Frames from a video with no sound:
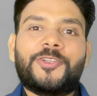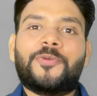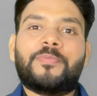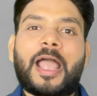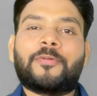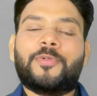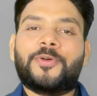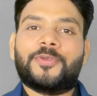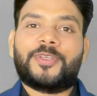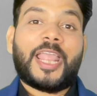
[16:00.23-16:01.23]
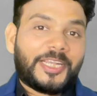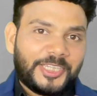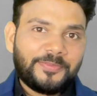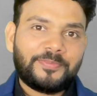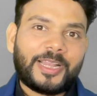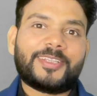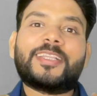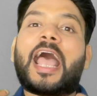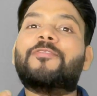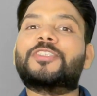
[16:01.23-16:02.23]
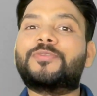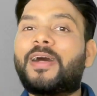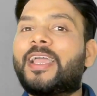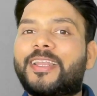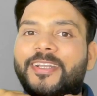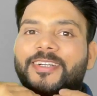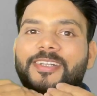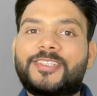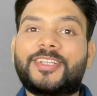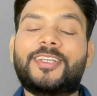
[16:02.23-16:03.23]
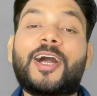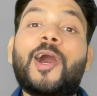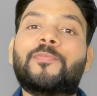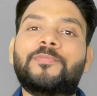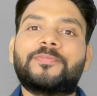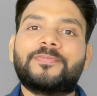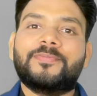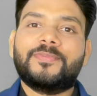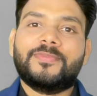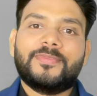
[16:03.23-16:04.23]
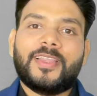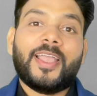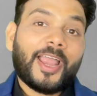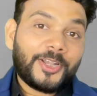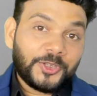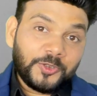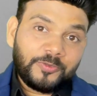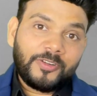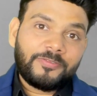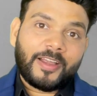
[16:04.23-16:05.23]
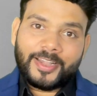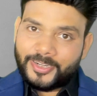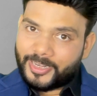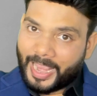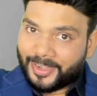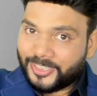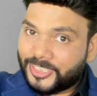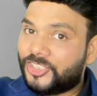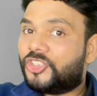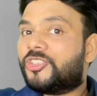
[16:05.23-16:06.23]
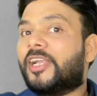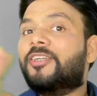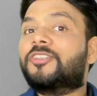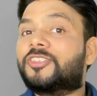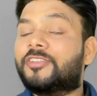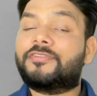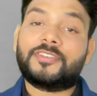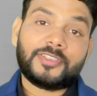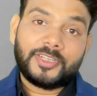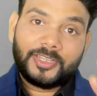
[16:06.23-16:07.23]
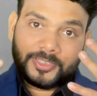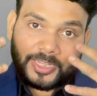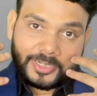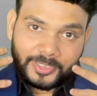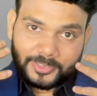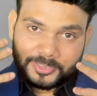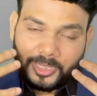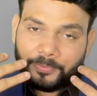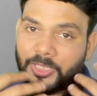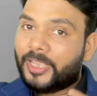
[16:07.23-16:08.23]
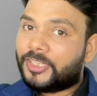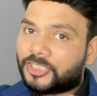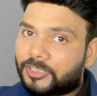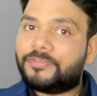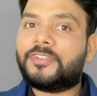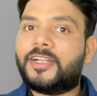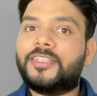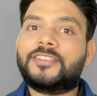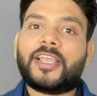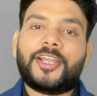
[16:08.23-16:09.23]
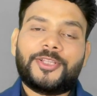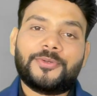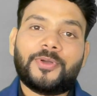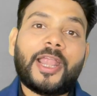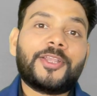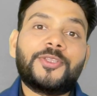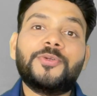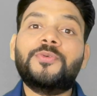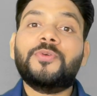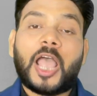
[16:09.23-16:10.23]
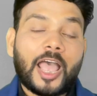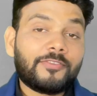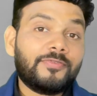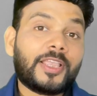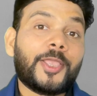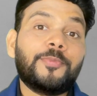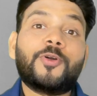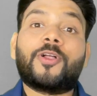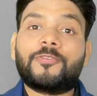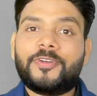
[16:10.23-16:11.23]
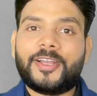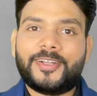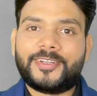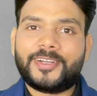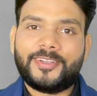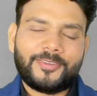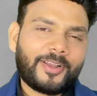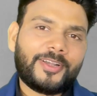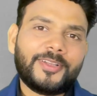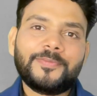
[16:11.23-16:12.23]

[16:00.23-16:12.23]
your backbone, take deep breath, have a smile, little chin up, and you will find an instant shift, that something has shifted inside you and you have become confident, right?